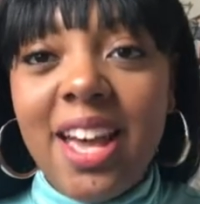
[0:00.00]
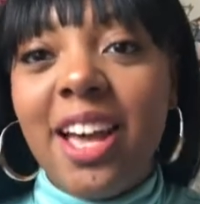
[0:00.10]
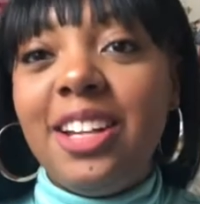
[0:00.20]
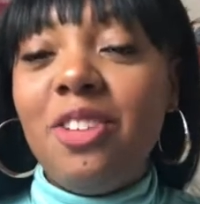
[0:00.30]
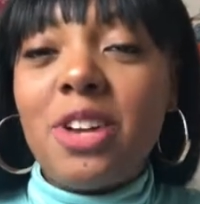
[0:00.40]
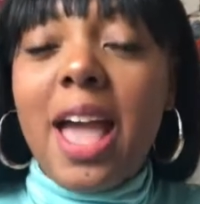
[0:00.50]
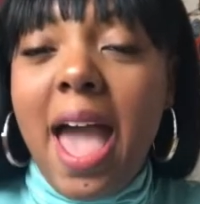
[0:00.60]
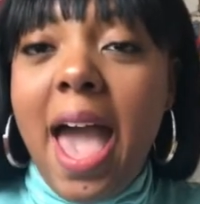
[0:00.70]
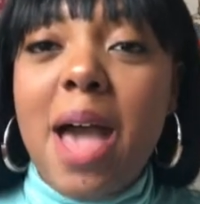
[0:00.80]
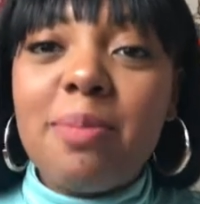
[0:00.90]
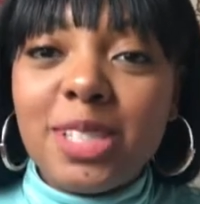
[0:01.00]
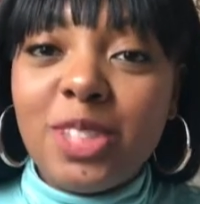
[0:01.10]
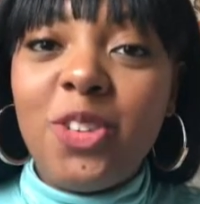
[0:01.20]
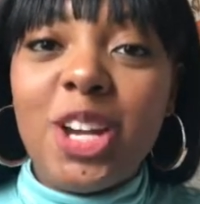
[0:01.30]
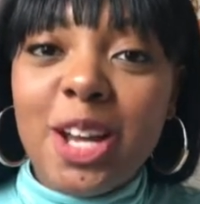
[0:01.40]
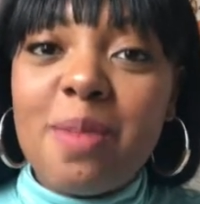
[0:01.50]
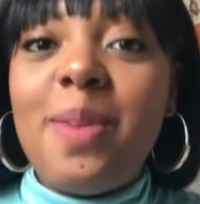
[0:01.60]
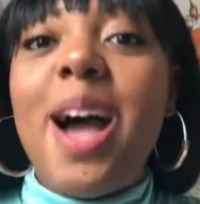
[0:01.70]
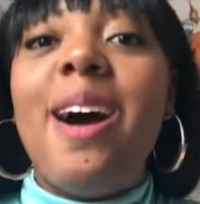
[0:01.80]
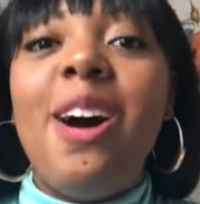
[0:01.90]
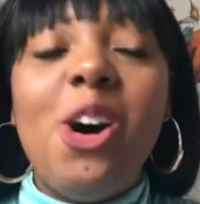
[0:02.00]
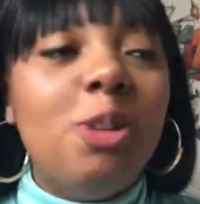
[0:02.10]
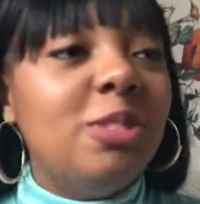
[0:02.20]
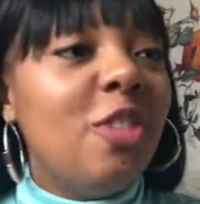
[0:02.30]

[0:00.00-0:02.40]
a different atmosphere in my home,